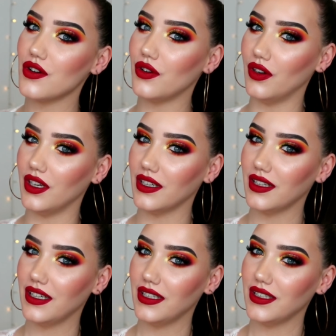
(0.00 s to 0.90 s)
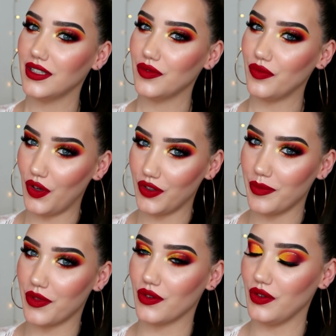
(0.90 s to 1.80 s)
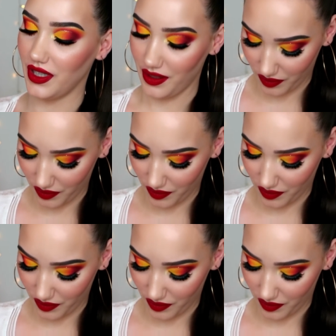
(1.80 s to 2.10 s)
on volume 3?